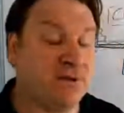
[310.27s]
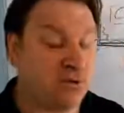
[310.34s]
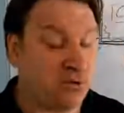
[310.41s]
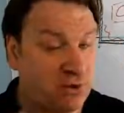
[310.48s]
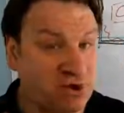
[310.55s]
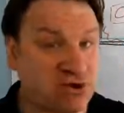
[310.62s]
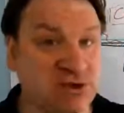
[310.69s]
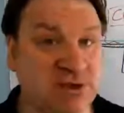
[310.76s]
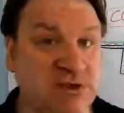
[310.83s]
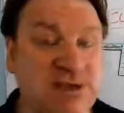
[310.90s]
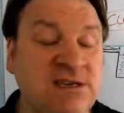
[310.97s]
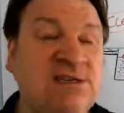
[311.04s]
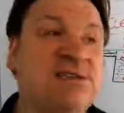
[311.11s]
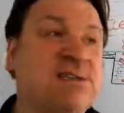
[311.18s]
question
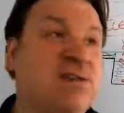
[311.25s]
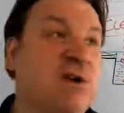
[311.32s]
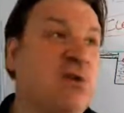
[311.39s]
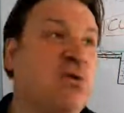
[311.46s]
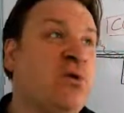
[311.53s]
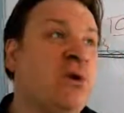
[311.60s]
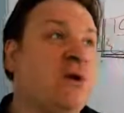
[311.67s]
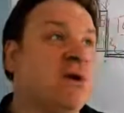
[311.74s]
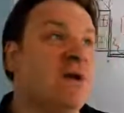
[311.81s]
is though,